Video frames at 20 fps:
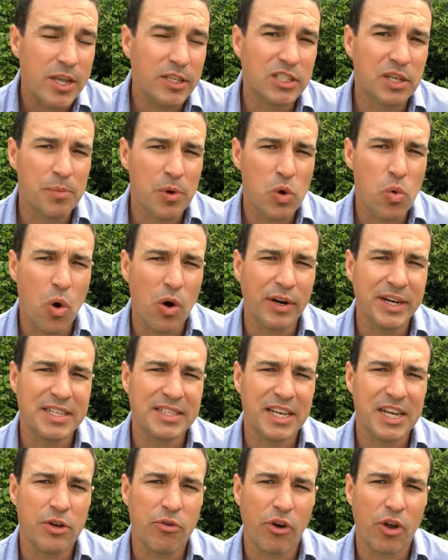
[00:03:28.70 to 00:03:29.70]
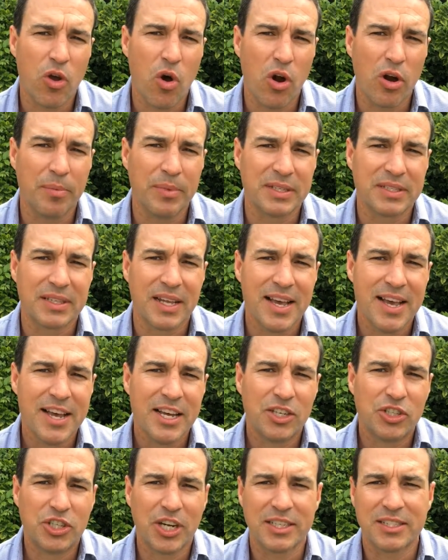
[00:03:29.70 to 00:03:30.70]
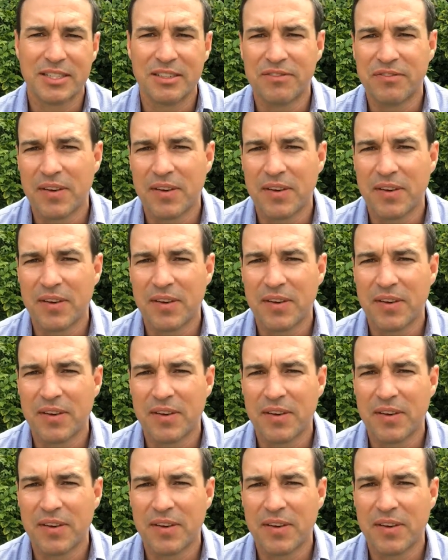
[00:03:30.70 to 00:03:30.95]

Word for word: So Macquarie senior economist Justin